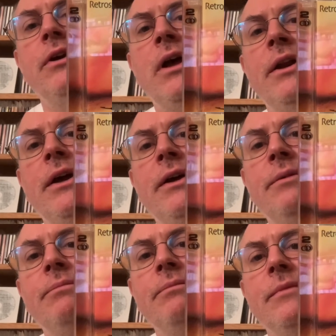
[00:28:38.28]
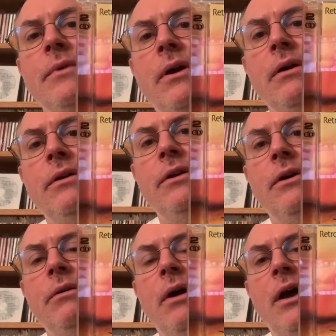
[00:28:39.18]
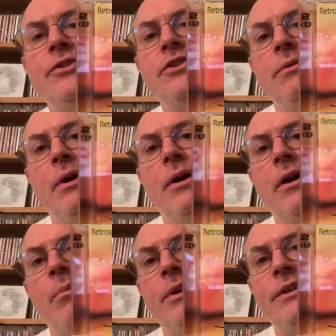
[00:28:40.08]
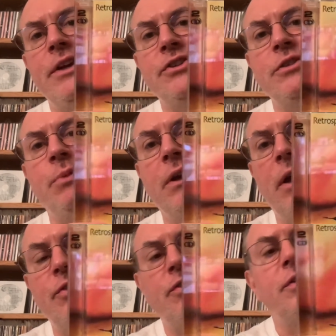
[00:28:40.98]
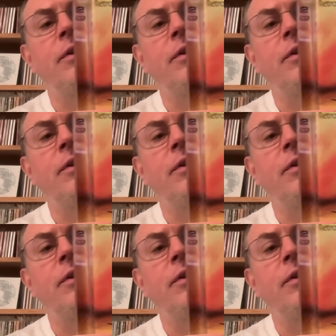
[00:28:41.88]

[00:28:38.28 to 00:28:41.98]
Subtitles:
on a couple of discs, because